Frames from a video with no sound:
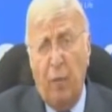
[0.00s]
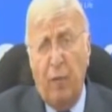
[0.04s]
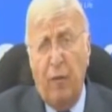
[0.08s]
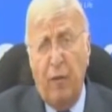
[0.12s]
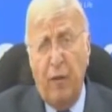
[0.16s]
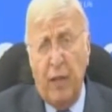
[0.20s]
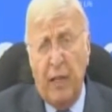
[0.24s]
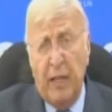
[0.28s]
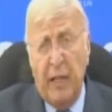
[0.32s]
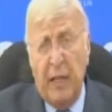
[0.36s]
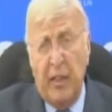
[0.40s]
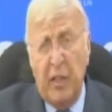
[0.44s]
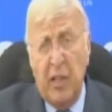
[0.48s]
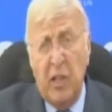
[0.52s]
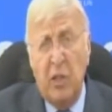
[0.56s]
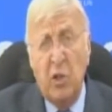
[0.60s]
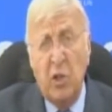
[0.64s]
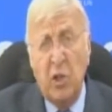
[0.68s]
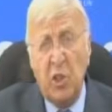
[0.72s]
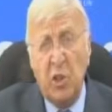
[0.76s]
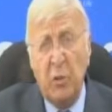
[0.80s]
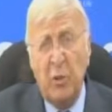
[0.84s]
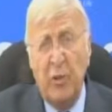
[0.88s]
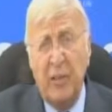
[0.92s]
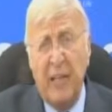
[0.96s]
Hopefully the
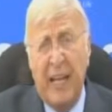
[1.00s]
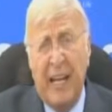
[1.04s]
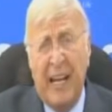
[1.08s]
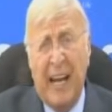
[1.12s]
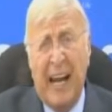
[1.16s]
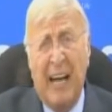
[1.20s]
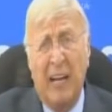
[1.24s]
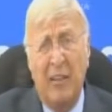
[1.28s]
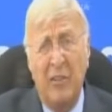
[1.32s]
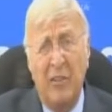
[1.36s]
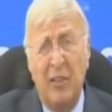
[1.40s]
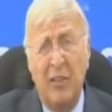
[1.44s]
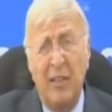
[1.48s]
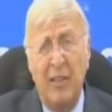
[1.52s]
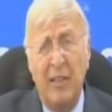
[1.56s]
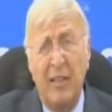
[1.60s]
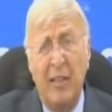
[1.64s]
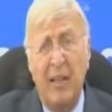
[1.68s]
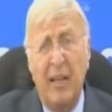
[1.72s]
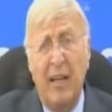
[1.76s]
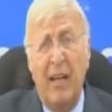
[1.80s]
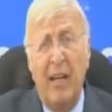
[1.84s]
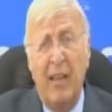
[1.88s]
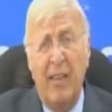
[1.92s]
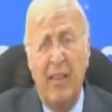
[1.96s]
news will get out
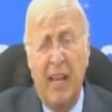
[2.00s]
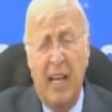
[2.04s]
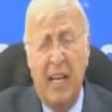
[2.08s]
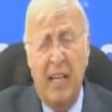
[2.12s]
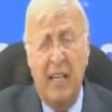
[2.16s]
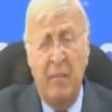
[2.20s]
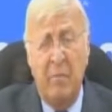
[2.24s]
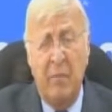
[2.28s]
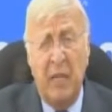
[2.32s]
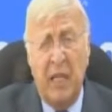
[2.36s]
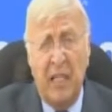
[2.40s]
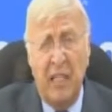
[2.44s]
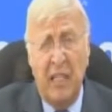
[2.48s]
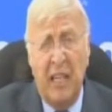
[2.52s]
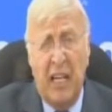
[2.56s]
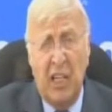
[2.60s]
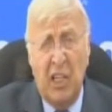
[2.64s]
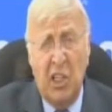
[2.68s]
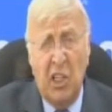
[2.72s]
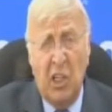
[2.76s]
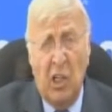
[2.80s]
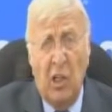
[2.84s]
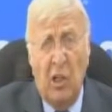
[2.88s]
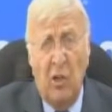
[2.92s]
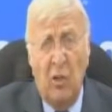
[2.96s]
that
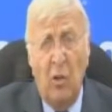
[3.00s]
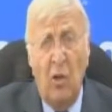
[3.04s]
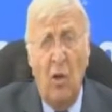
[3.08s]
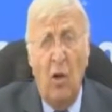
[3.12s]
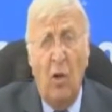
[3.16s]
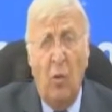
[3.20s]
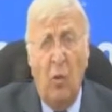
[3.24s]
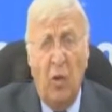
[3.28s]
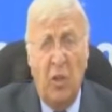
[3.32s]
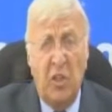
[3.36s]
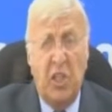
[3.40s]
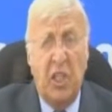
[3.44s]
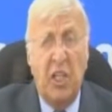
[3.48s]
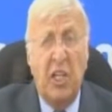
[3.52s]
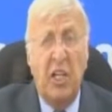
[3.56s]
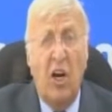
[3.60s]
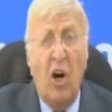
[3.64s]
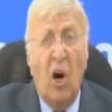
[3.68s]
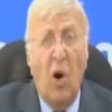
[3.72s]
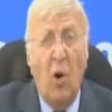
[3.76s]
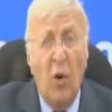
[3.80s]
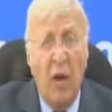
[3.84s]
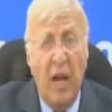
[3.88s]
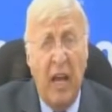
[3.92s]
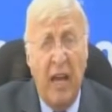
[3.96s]
Michelangelo was
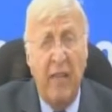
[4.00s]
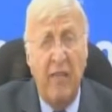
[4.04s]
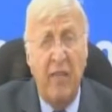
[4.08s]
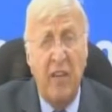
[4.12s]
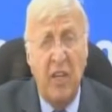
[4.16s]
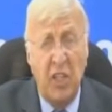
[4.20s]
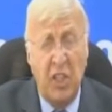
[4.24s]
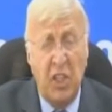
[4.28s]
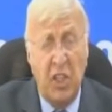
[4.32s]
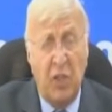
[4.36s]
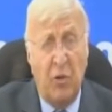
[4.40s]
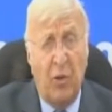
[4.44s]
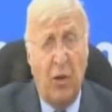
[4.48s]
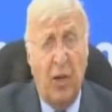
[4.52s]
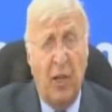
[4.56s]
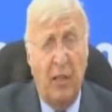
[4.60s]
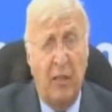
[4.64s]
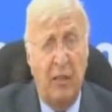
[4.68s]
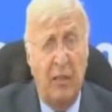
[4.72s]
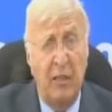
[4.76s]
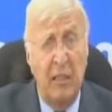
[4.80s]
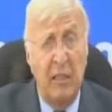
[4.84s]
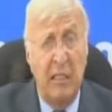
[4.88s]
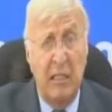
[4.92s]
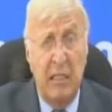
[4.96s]
an Ohev
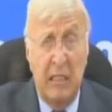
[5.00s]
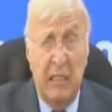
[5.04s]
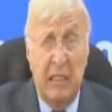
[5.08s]
Yisrael,